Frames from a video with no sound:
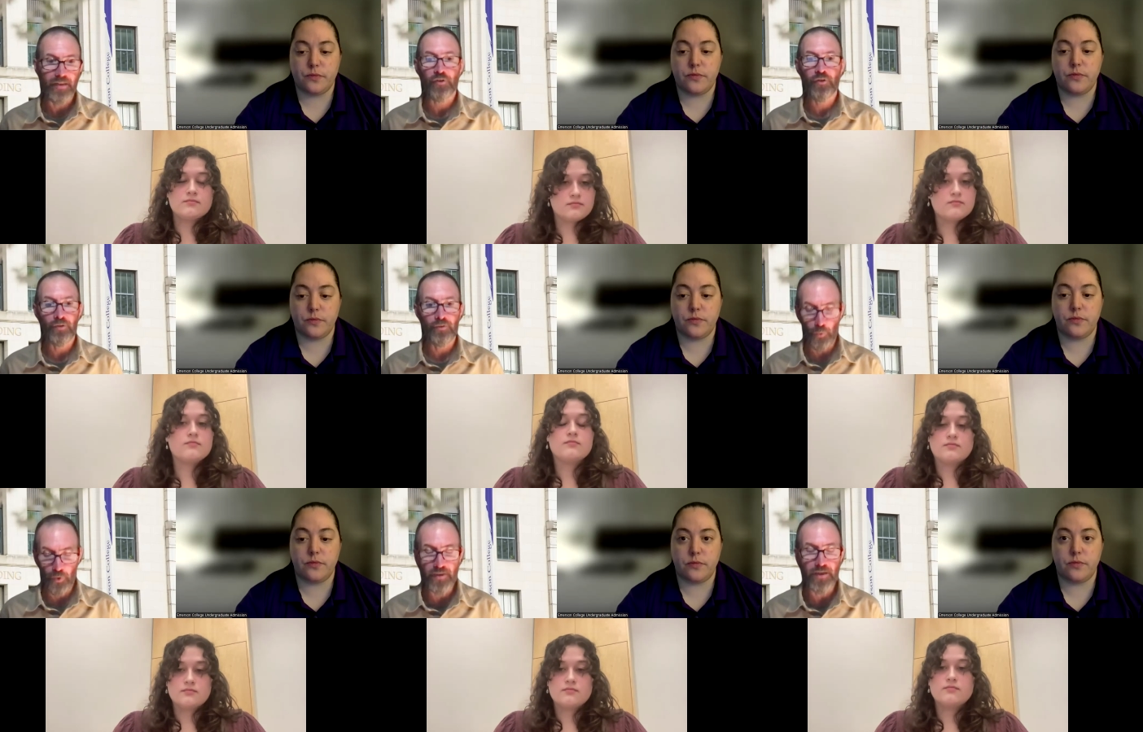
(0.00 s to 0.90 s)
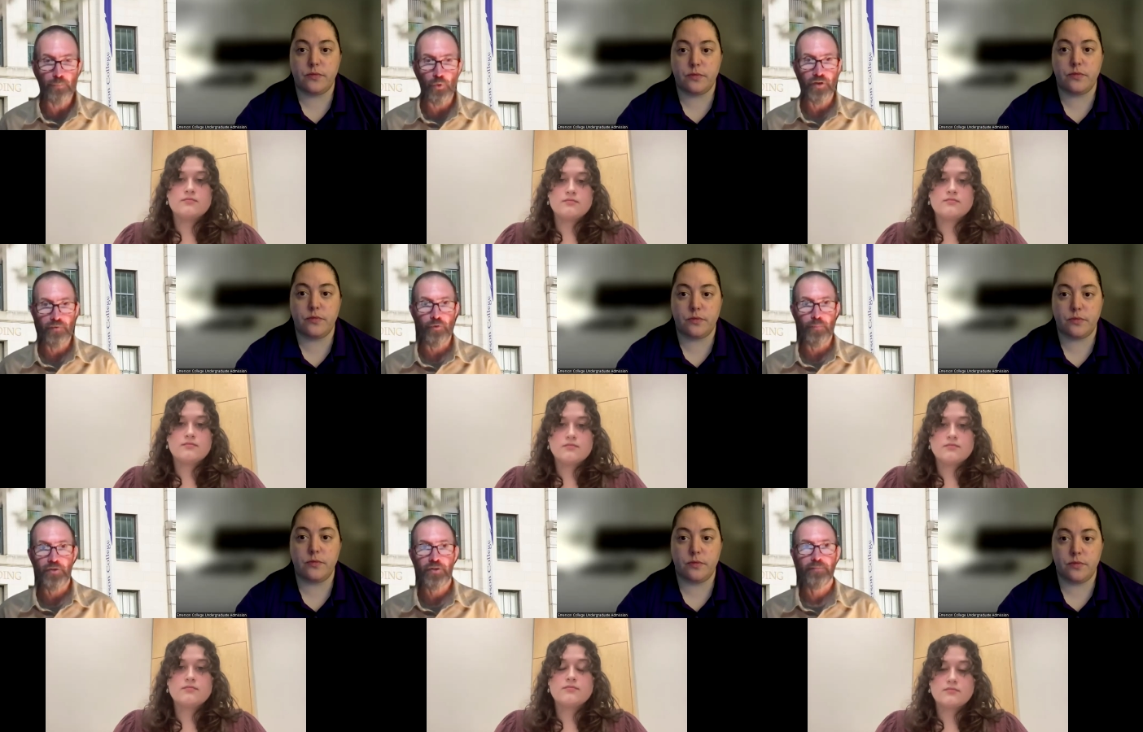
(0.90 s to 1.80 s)
Speaker 1: That's really important
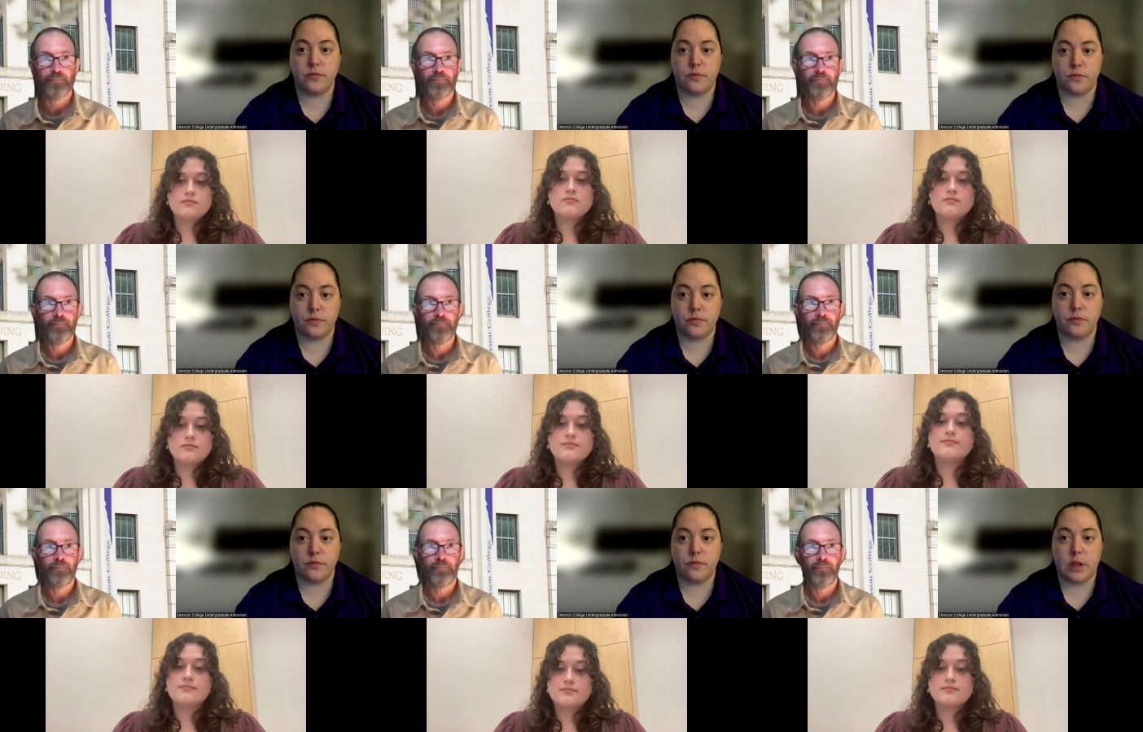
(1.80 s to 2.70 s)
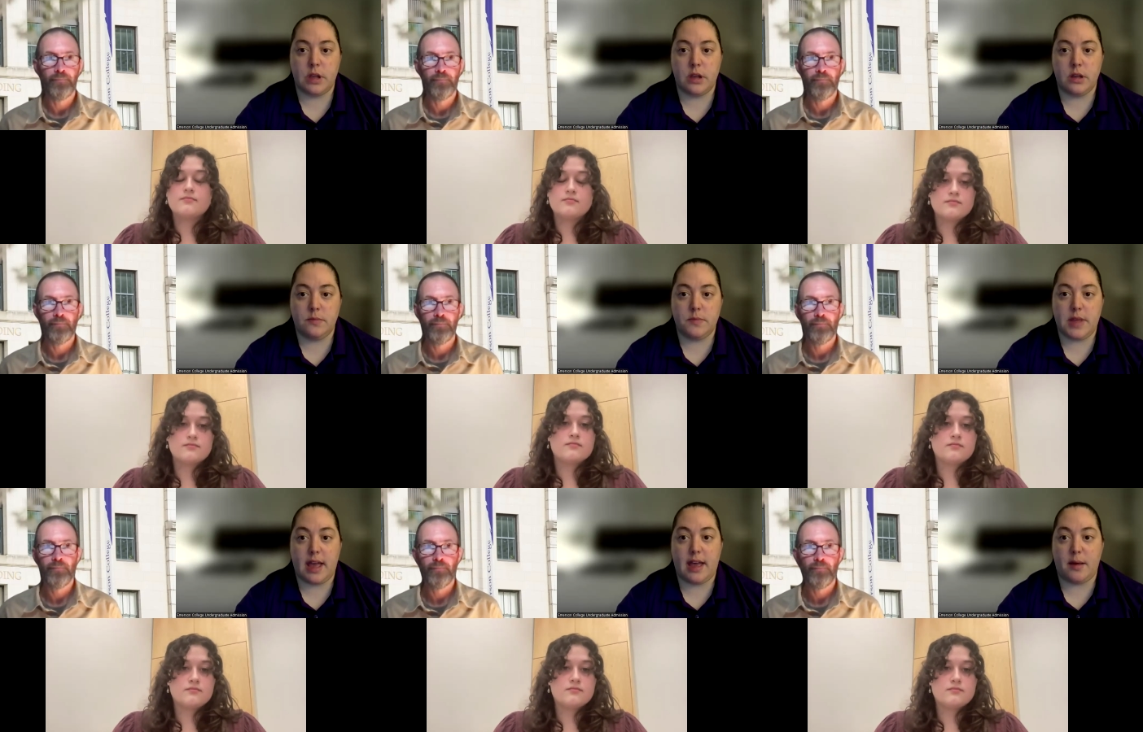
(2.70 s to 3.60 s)
information.
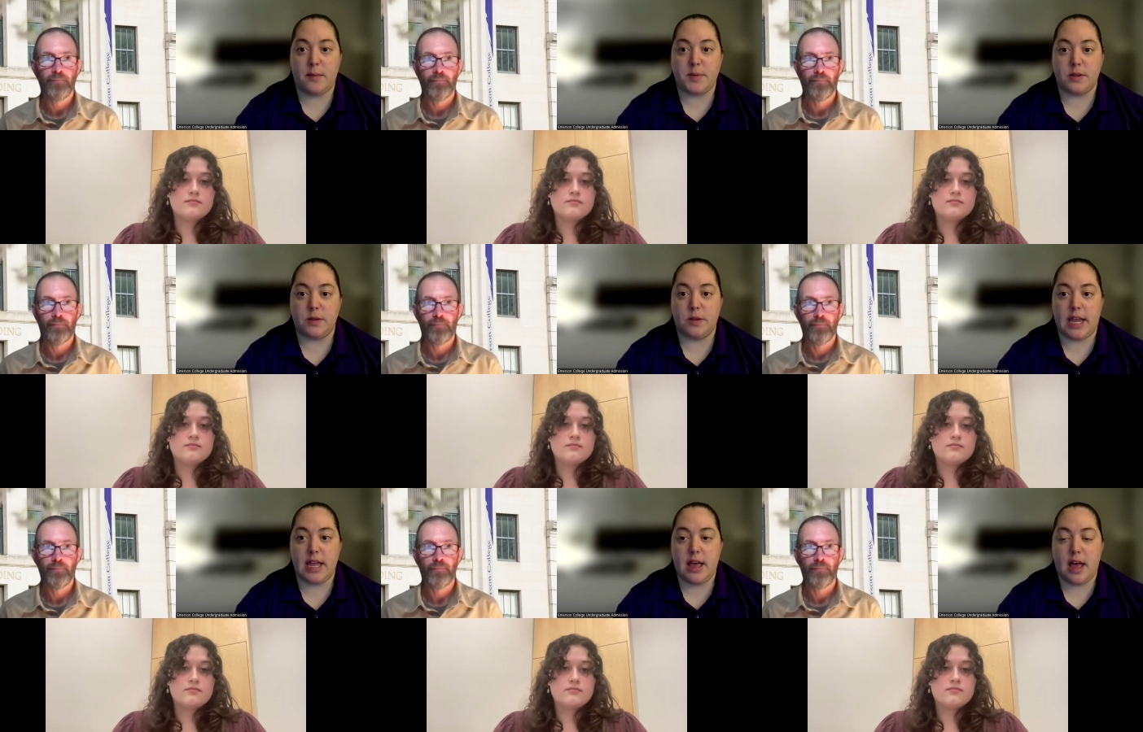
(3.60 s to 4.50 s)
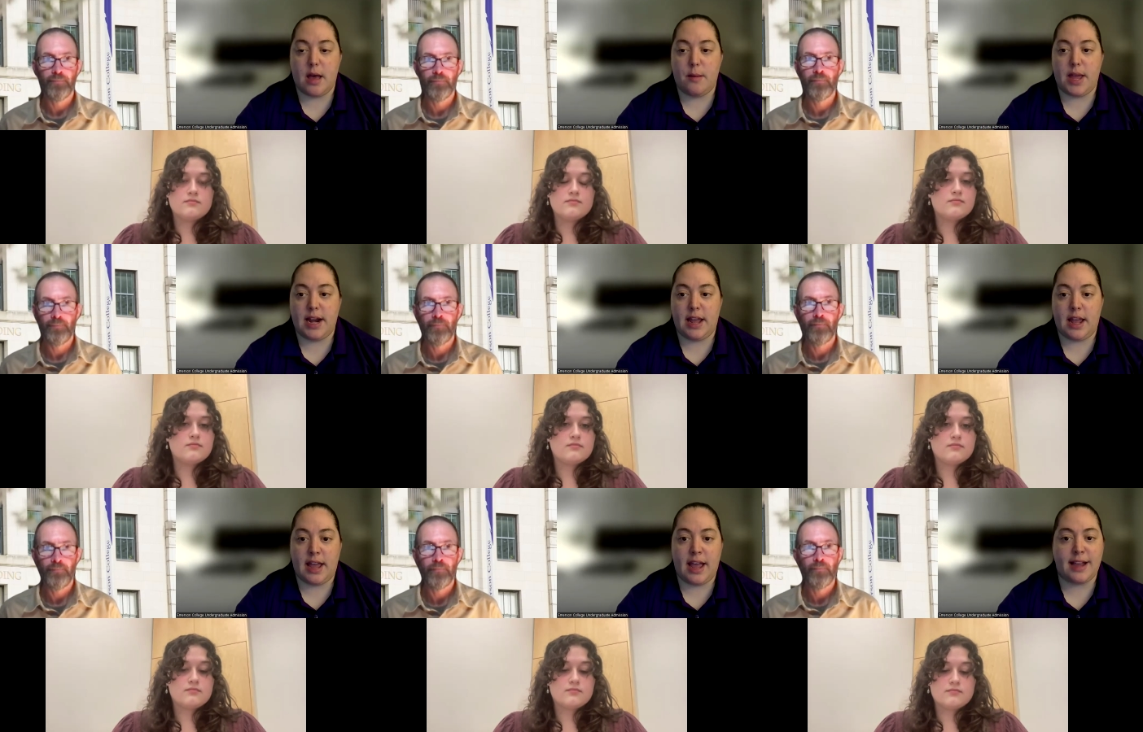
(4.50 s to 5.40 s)
Speaker 2: Yeah, absolutely. Um, and
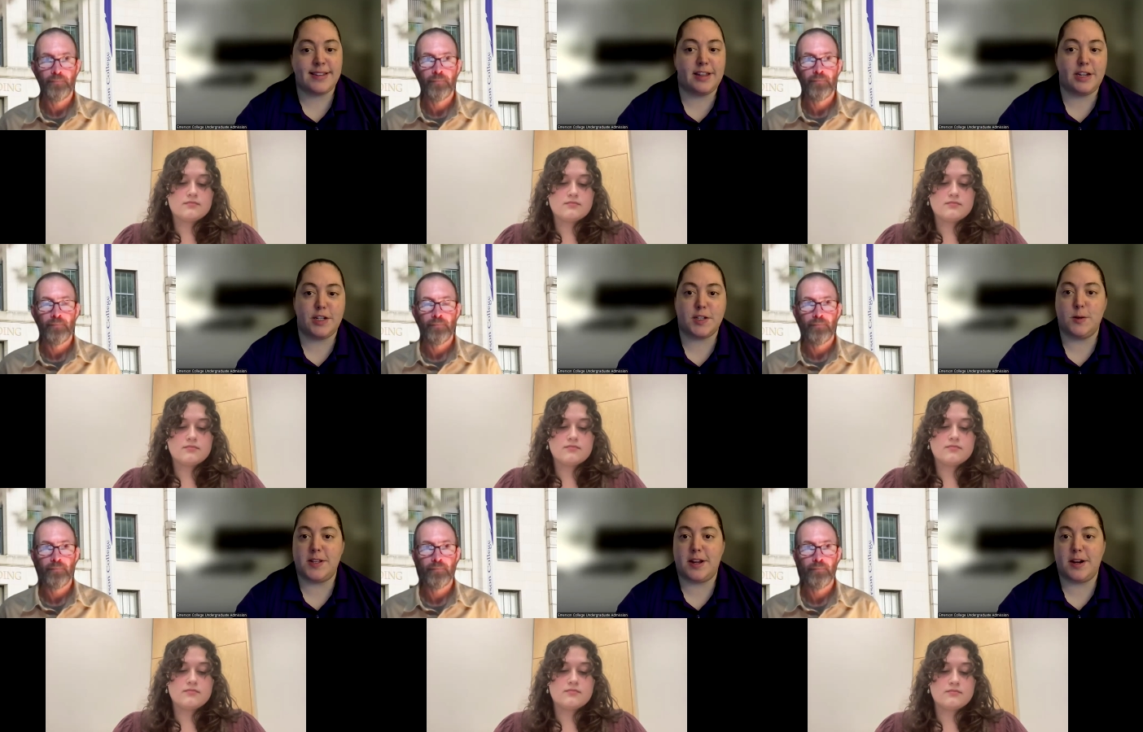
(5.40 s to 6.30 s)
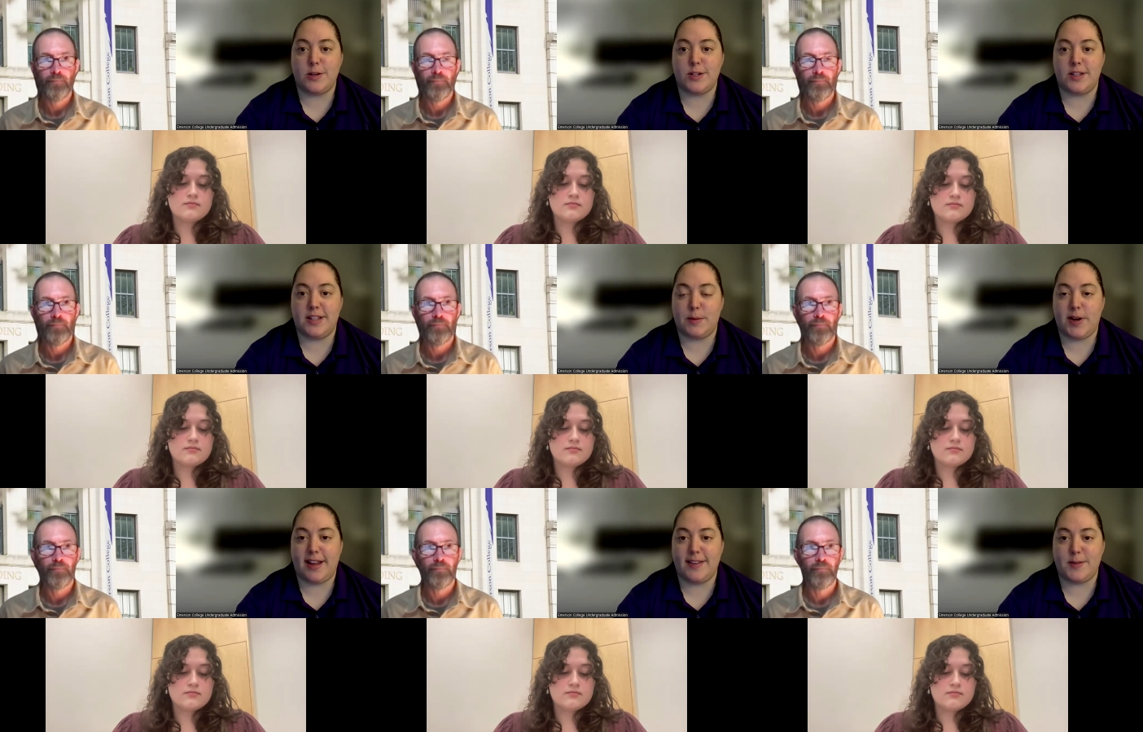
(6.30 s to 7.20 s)
I, I accidentally just closed out a question that
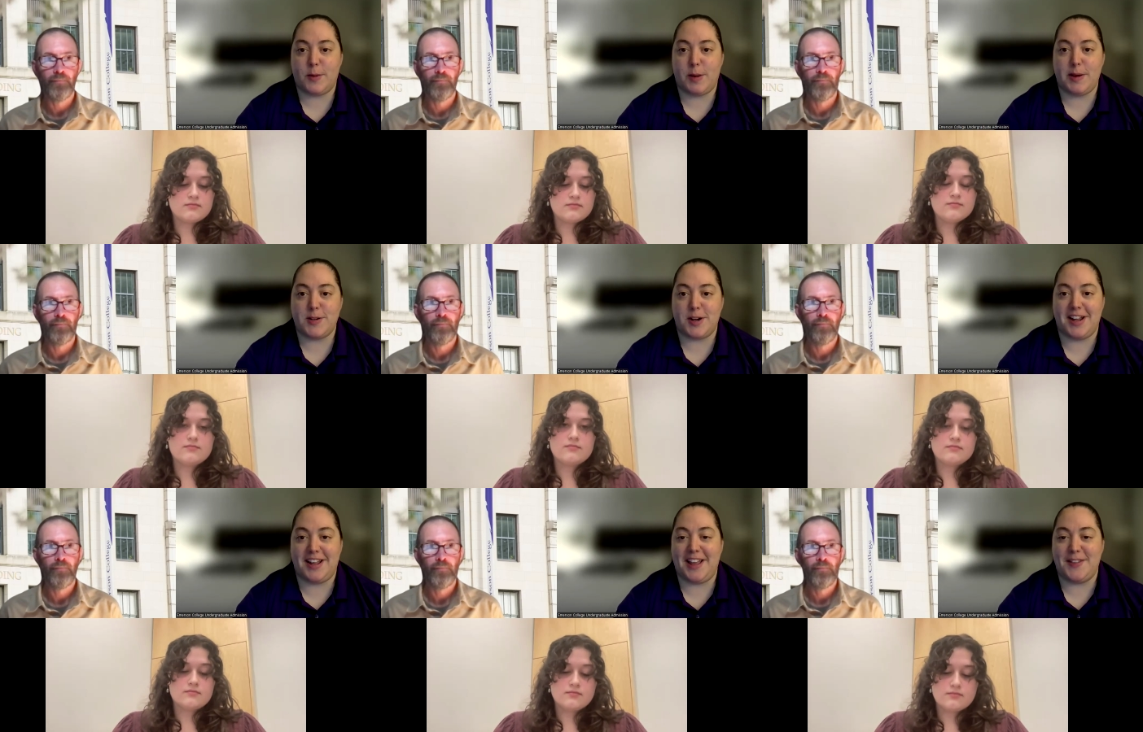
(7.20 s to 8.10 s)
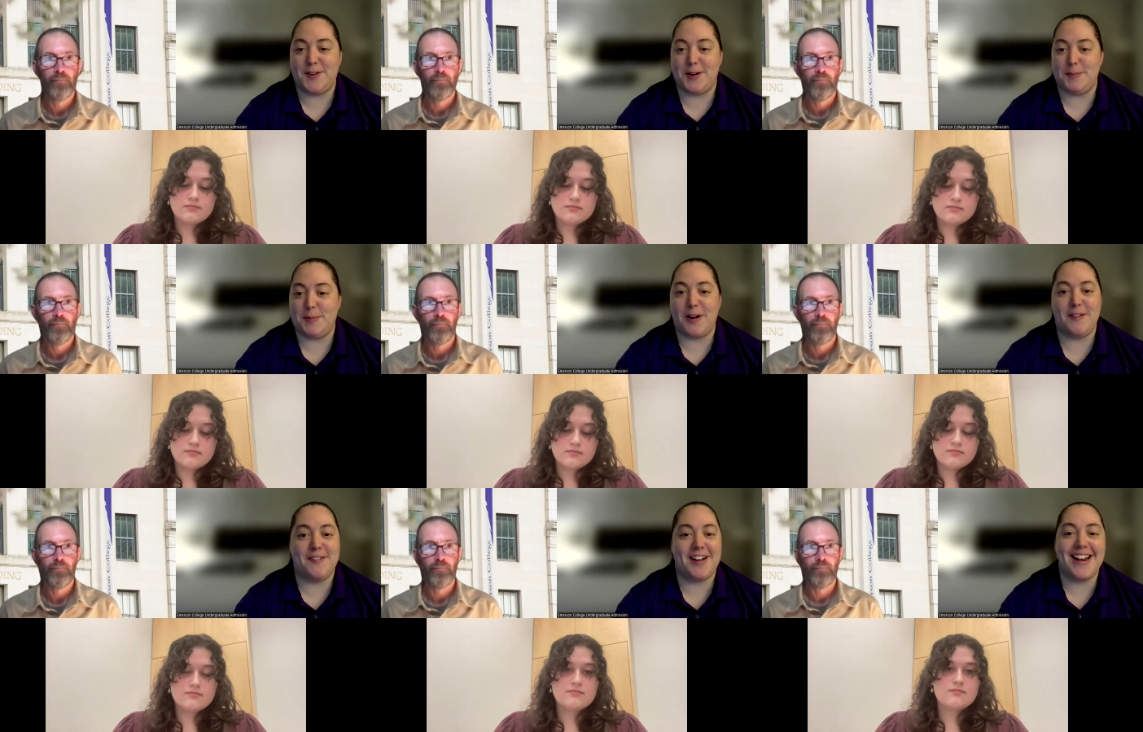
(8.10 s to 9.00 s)
someone asked, so I want to make sure to answer it
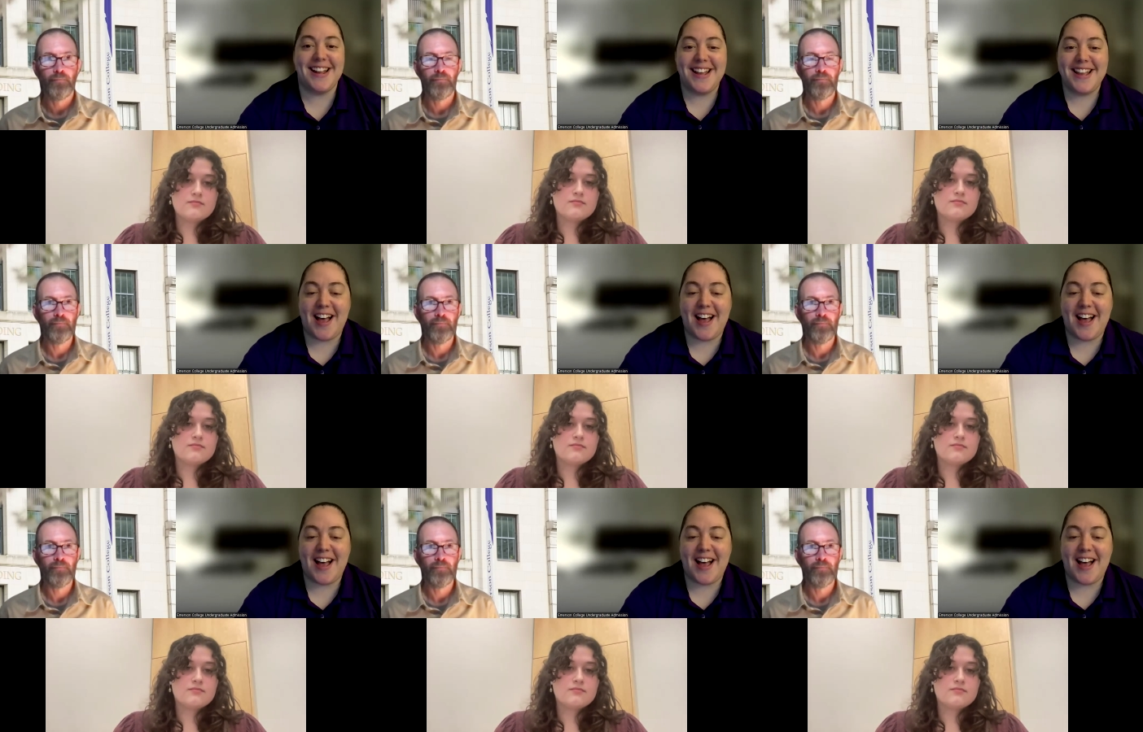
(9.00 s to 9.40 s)
before I forget.